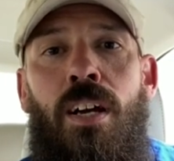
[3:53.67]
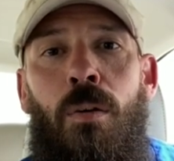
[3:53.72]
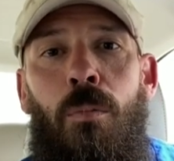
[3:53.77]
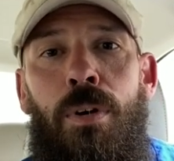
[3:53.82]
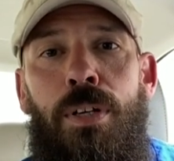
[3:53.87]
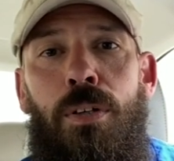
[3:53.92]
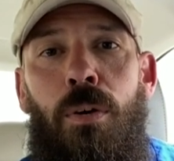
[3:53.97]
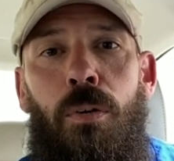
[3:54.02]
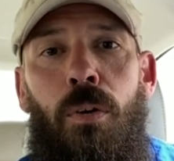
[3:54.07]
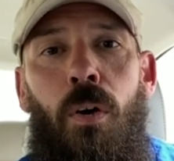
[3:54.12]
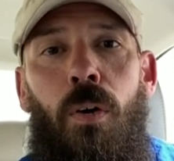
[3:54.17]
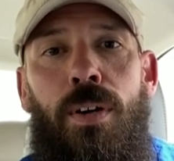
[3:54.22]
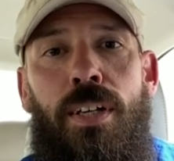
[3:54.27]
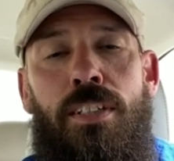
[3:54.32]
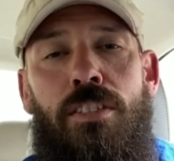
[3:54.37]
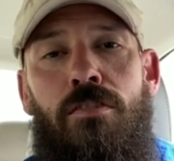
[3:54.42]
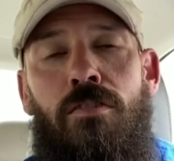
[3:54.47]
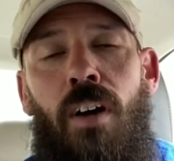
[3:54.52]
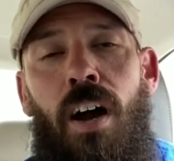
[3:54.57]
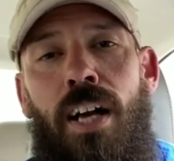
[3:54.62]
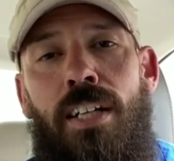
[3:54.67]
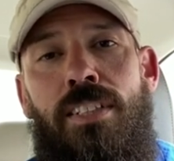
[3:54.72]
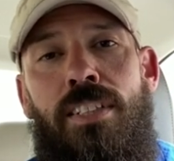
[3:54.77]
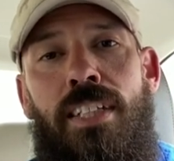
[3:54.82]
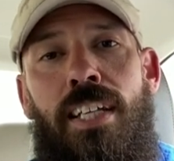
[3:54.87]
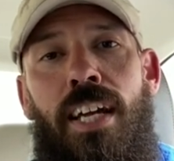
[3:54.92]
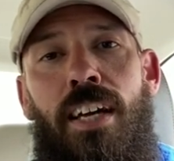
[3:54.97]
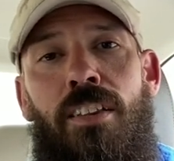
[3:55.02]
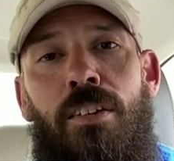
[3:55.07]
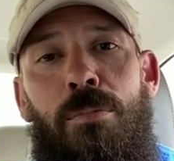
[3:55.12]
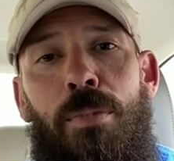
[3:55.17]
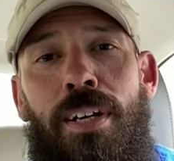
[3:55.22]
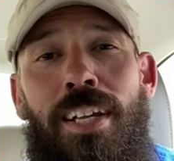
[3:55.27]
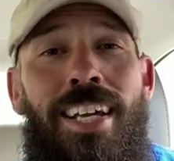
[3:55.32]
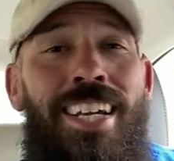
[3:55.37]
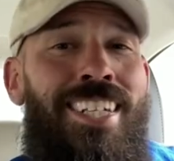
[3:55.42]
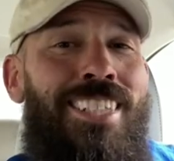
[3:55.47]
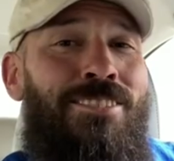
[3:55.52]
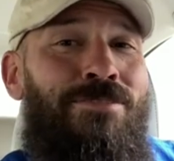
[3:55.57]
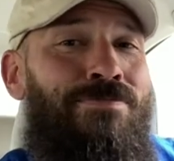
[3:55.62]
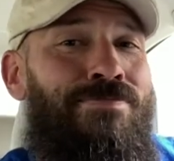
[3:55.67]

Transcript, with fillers: We don't all get to ride together, but hey,